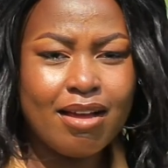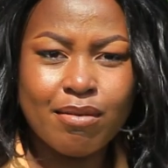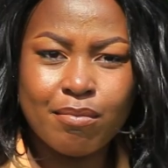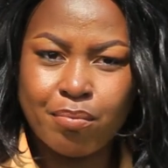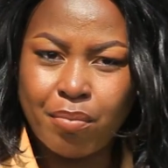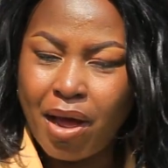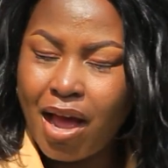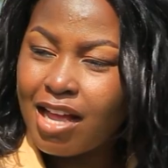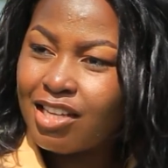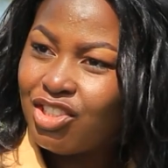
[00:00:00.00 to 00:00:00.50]

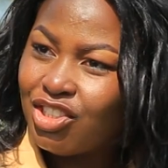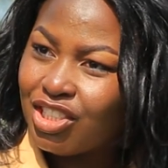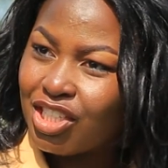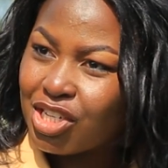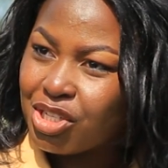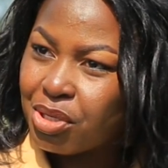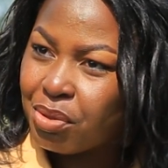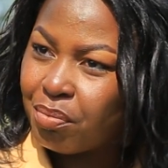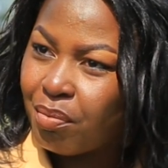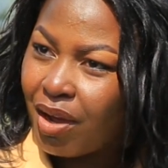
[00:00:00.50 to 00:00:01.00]
baji
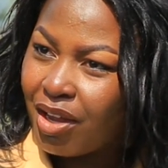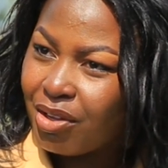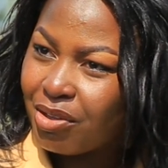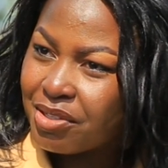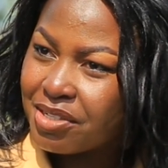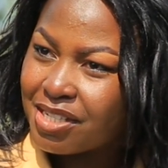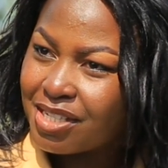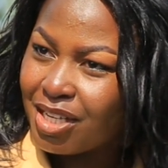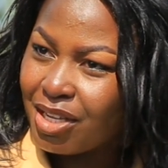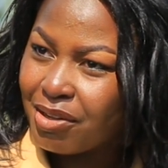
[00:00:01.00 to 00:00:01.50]
nyuma
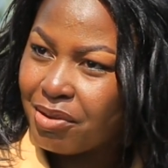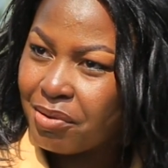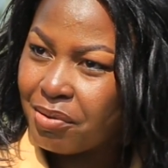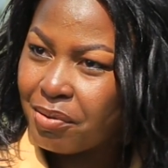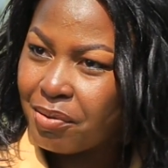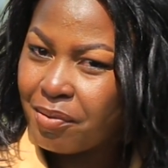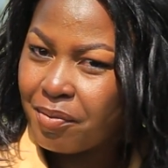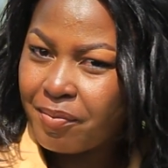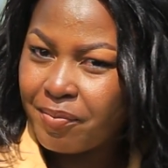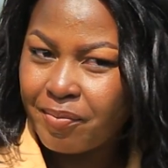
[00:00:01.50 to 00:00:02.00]
UCU.
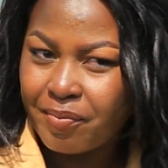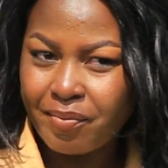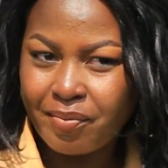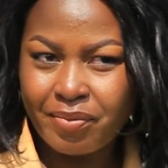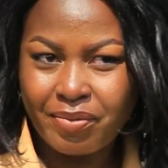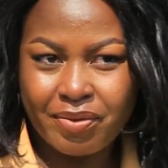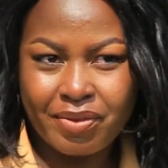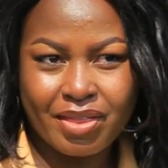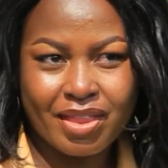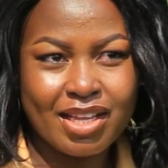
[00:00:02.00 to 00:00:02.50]

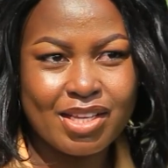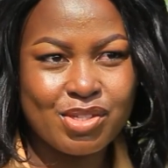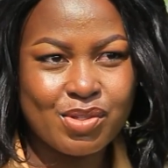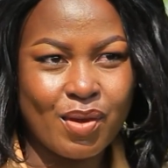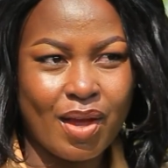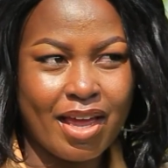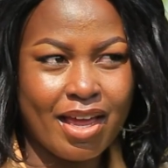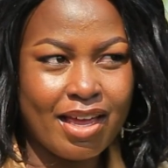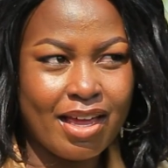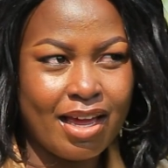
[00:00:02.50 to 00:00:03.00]

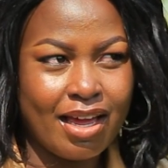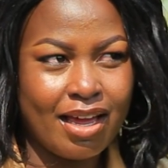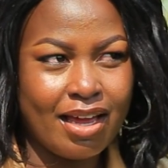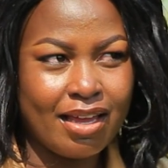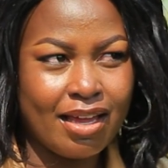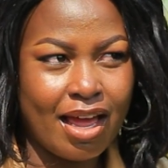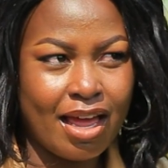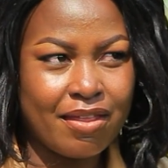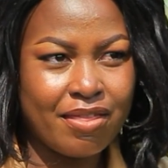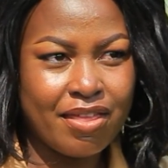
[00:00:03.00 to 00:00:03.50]
So
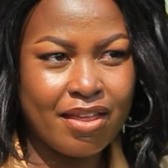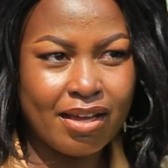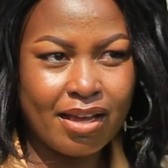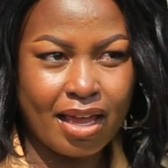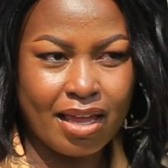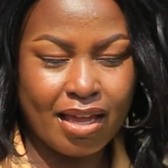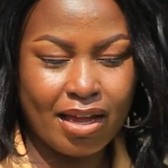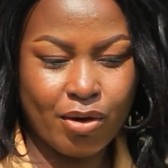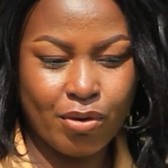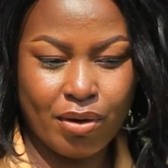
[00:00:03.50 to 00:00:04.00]
I think
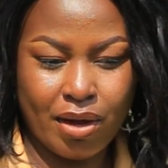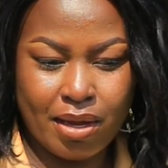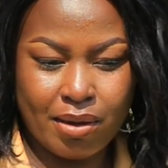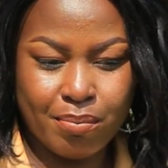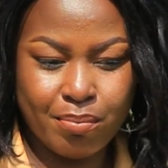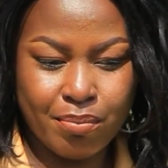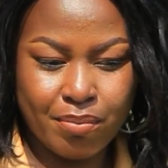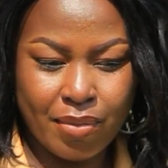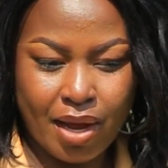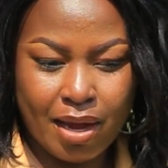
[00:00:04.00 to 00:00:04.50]
I
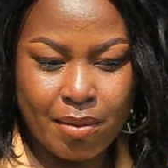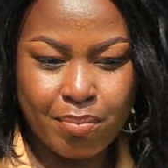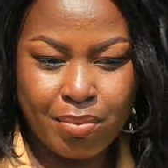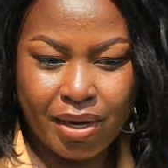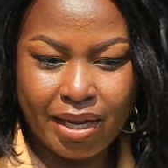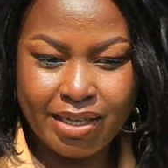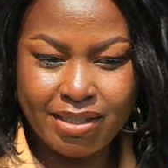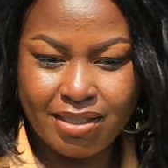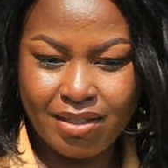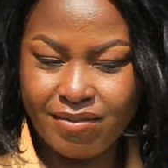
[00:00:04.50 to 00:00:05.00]

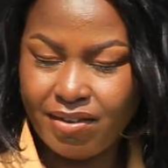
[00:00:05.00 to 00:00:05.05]
applied